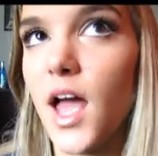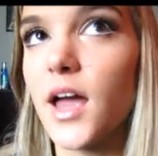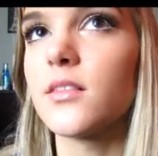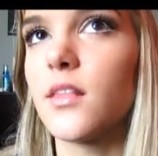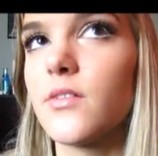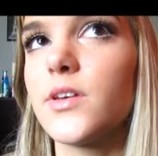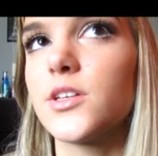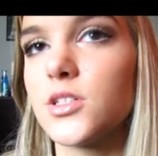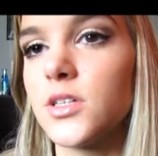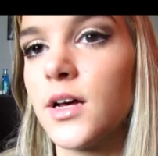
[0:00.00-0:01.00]
I love
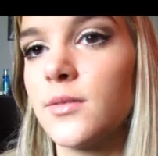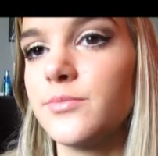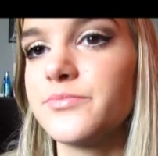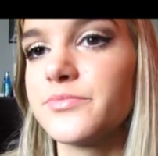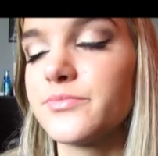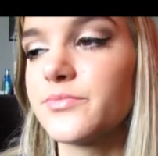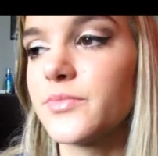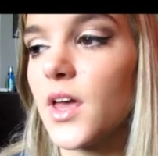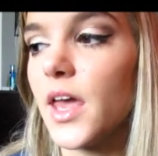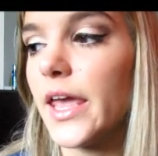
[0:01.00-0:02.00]
H and M.
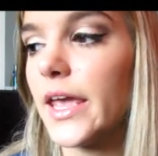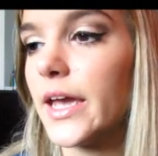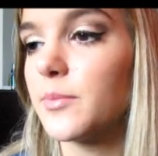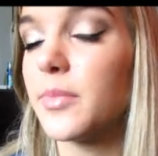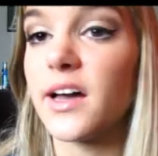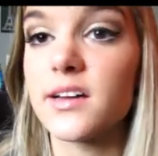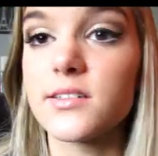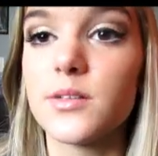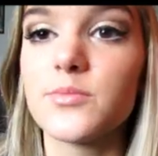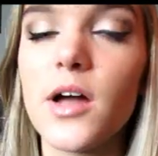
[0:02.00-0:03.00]
And
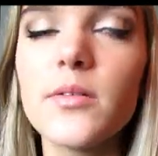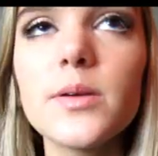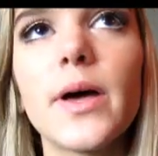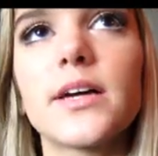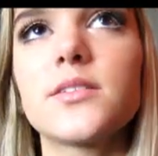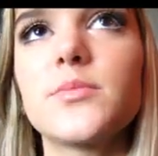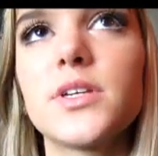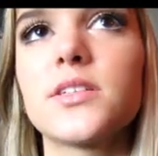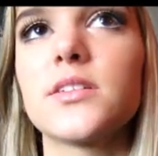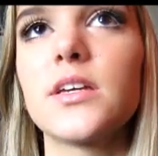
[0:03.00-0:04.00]
Pacsun. Probably Pacsun
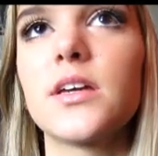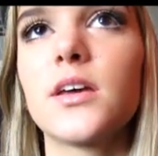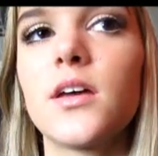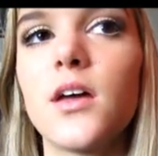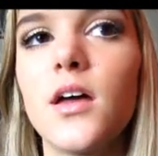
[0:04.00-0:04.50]
because, like,